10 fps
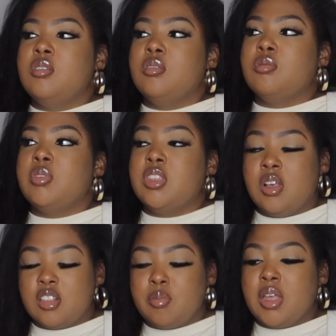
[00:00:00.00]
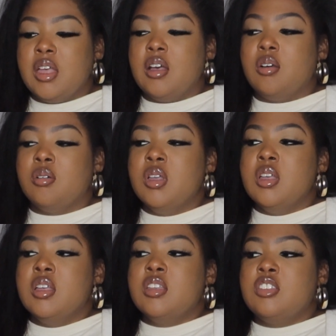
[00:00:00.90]
we talked about how
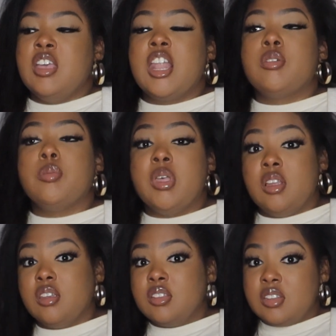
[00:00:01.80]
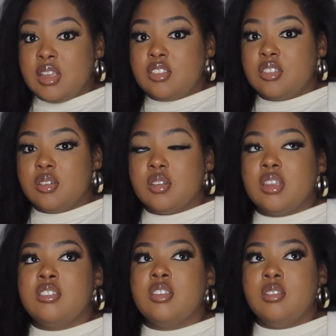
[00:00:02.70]
she had a rebellious nature,
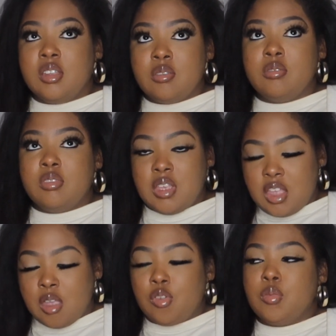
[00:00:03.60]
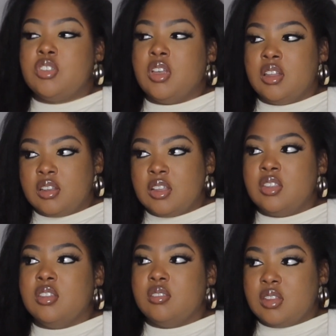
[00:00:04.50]
and that came from her childhood.
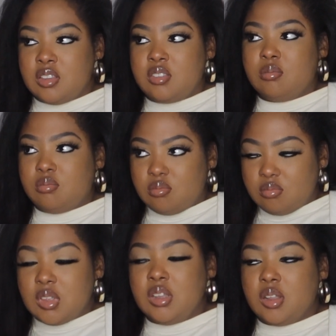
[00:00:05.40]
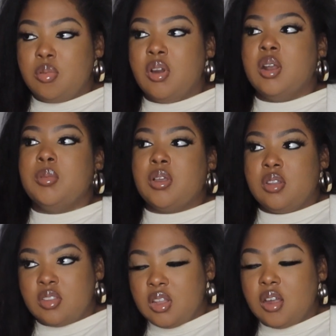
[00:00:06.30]
That's another part. I'm not
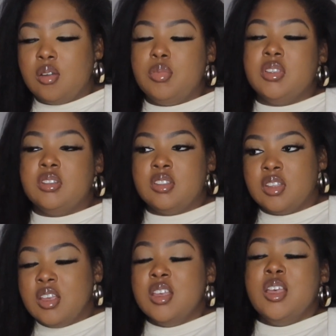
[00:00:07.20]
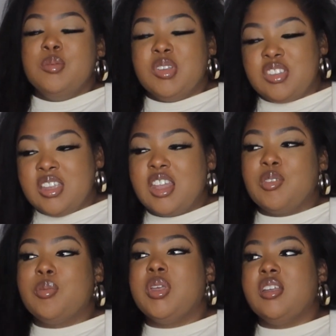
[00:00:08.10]
going to tell all her business, but she had a
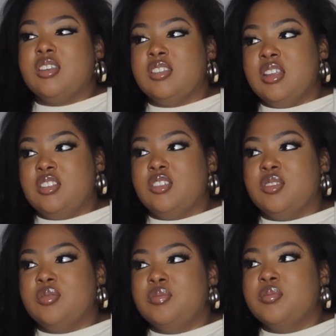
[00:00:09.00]
rebellious nature.